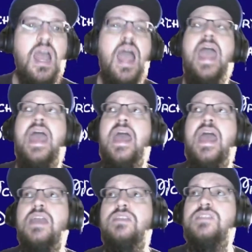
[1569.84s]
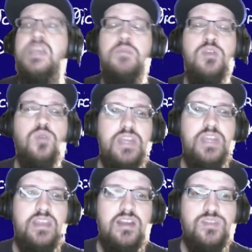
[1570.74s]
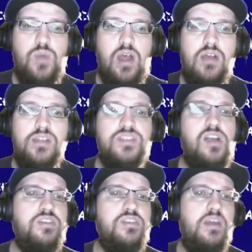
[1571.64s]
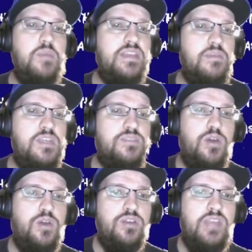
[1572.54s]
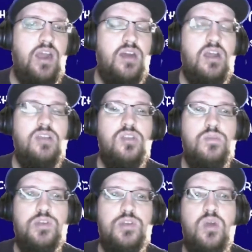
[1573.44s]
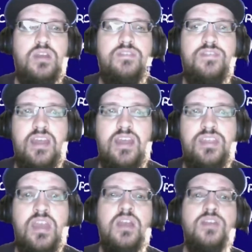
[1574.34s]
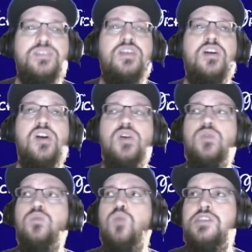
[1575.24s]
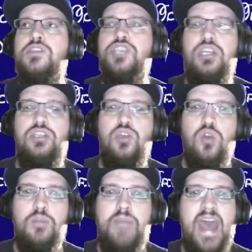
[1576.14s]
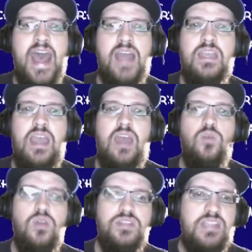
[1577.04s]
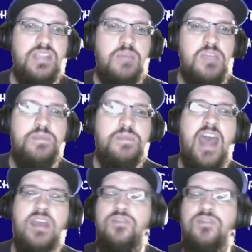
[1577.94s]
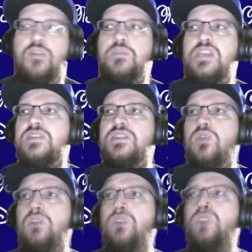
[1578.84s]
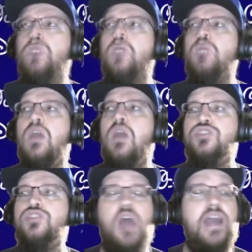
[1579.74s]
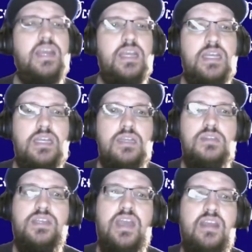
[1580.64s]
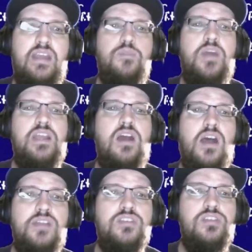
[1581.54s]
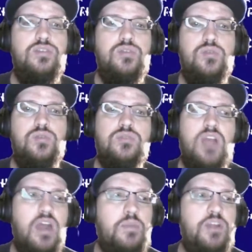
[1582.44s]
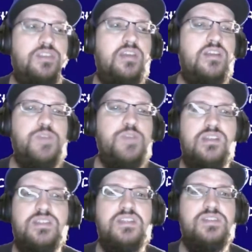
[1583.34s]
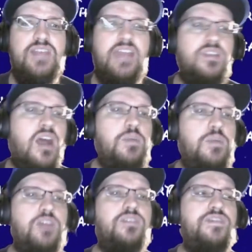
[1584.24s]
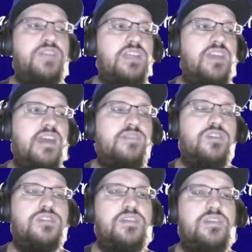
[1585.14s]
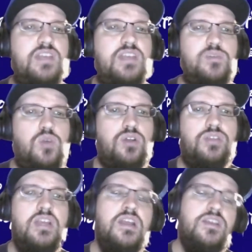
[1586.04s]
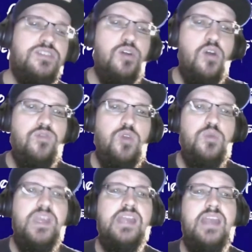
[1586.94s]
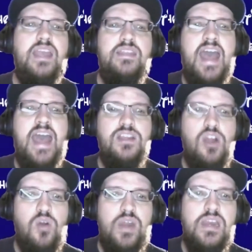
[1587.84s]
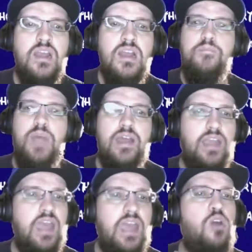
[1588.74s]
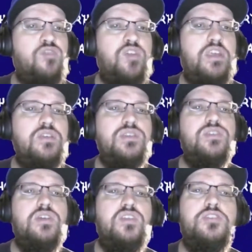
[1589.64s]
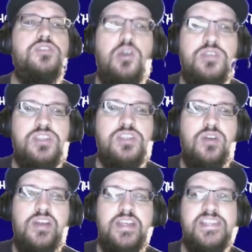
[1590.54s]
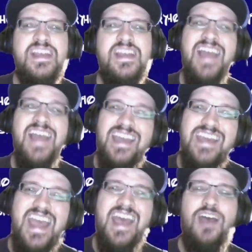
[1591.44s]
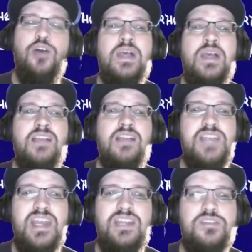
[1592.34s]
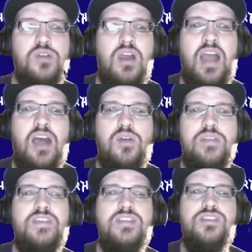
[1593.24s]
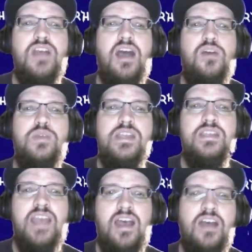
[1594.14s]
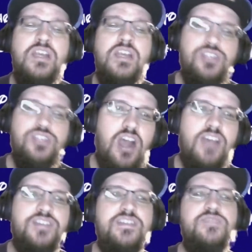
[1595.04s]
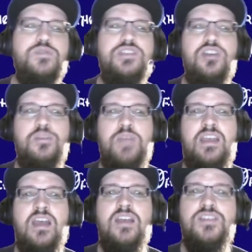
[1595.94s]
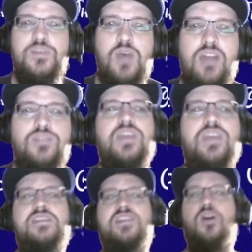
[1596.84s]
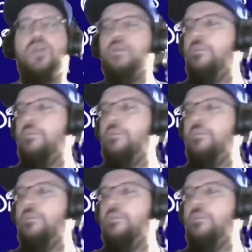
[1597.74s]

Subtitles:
And Timmy will be there as well. It's also going to be Timmy's birthday on October 25th. So once you're back and once Timmy's back from Disney World, we want to try to get everybody on to talk about their experiences and talk about the 50th anniversary of Disney World. So hopefully we can get that going. But again, hopefully you enjoyed those ghost stories. And now let's get into our Halloween feature, Halloweentown. Josh, this was your pick. So why don't you get us going?